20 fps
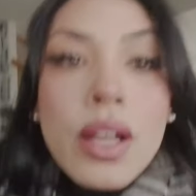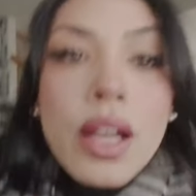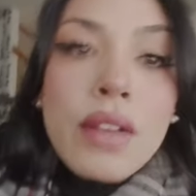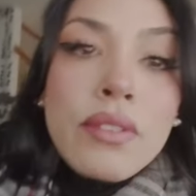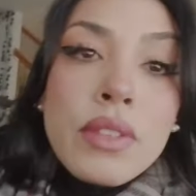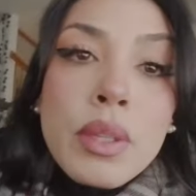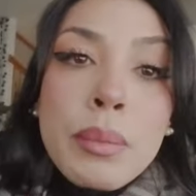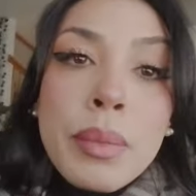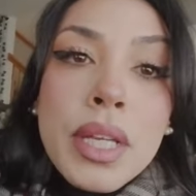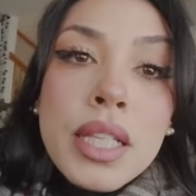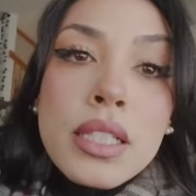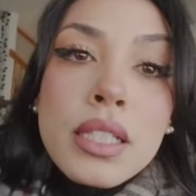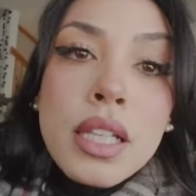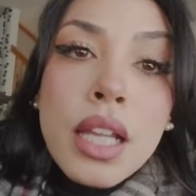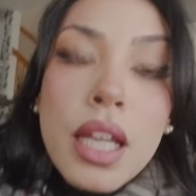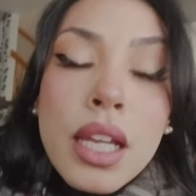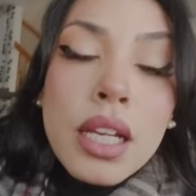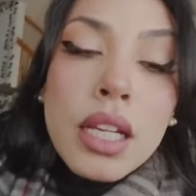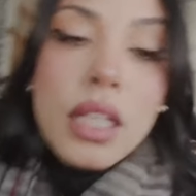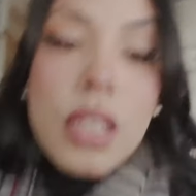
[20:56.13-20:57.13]
have the best
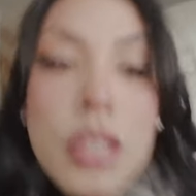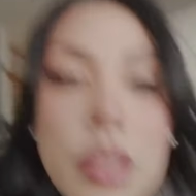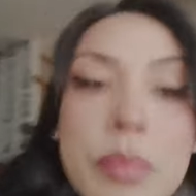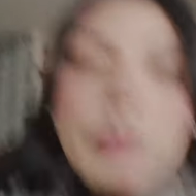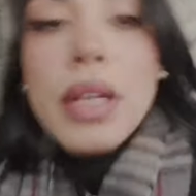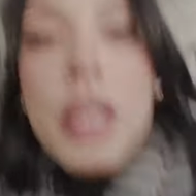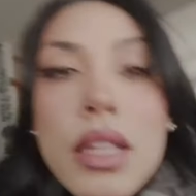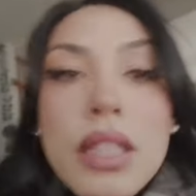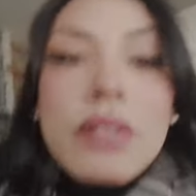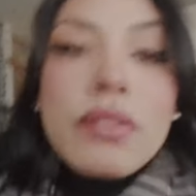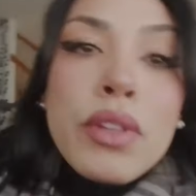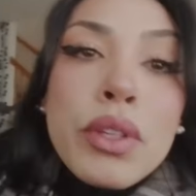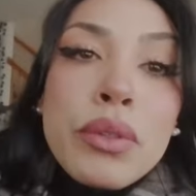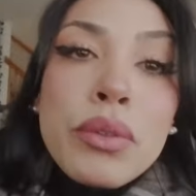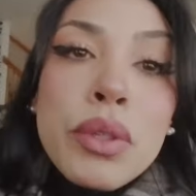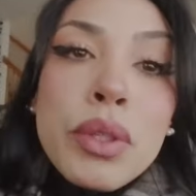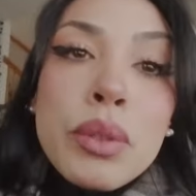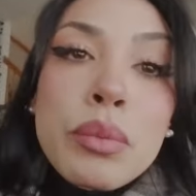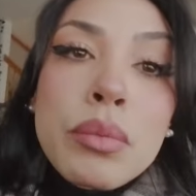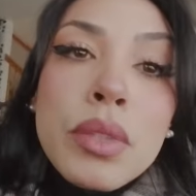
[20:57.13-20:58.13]
lighting in my living
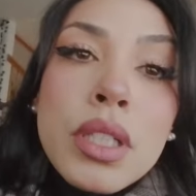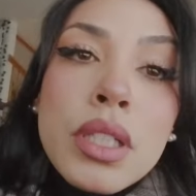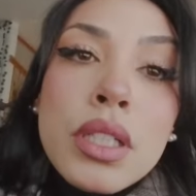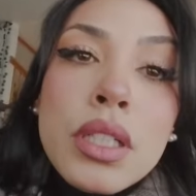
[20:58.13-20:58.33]
room.